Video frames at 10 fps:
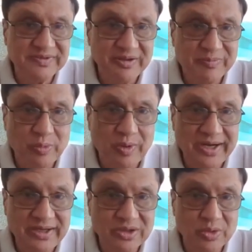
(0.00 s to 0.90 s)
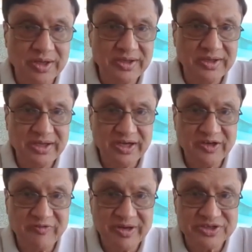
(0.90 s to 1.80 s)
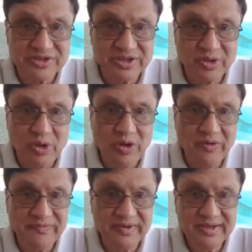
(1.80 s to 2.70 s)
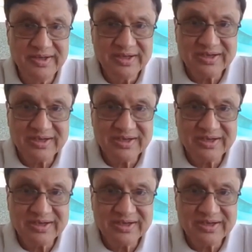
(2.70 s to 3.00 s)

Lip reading: They provide quantitative measure of